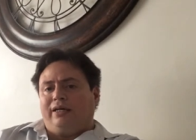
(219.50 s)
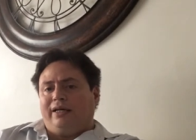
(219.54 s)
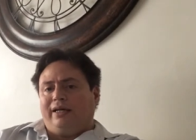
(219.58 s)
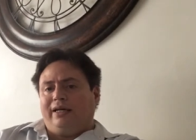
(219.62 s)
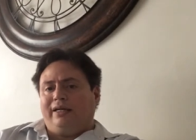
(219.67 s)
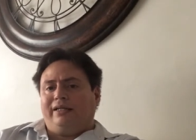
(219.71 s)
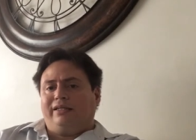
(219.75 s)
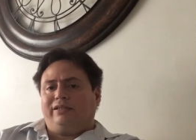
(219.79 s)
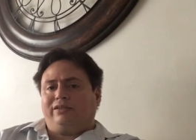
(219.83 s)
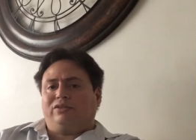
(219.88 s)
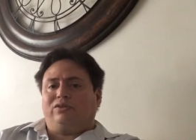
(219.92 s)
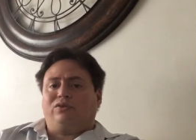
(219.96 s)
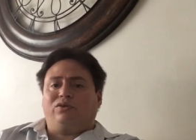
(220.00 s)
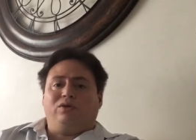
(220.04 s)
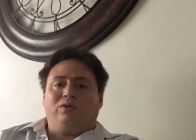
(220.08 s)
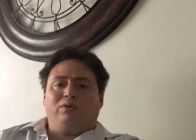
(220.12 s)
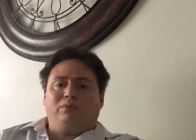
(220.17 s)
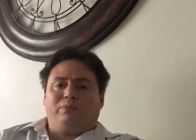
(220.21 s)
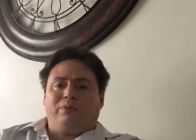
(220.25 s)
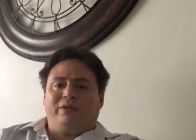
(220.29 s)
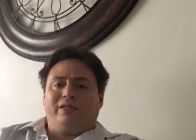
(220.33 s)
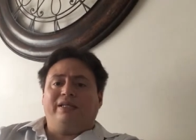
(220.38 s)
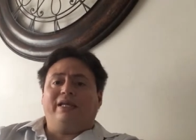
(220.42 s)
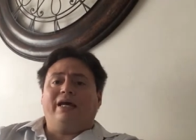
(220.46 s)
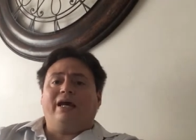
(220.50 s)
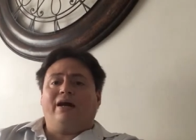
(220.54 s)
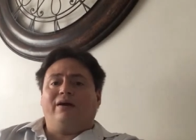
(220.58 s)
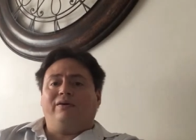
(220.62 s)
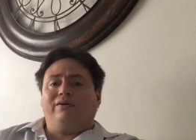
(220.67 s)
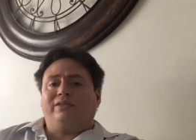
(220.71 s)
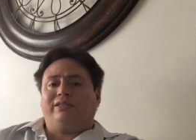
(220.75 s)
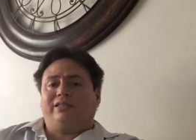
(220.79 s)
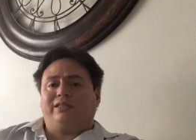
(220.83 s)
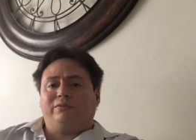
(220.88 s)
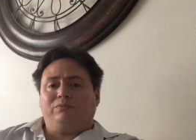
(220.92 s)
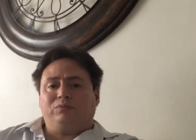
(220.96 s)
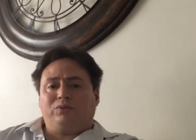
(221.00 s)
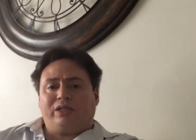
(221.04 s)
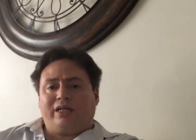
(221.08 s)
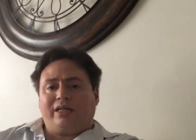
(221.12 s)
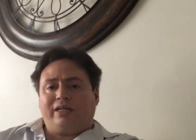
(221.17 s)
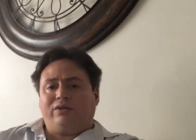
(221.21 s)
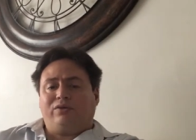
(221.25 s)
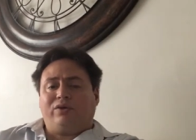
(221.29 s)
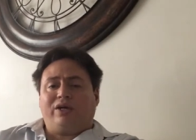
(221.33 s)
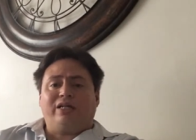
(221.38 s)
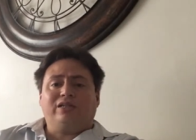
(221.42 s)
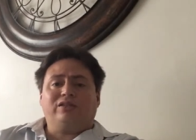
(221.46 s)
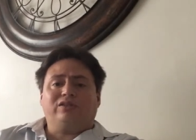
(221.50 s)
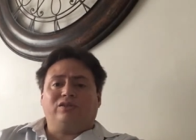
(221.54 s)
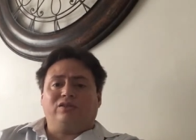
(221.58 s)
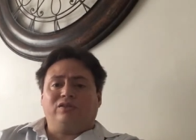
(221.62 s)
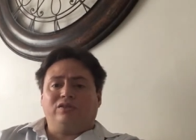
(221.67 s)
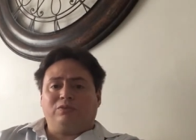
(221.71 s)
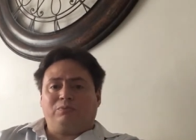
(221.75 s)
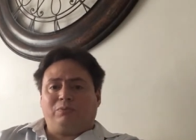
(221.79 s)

and his group, and now it seems like Greg Suhr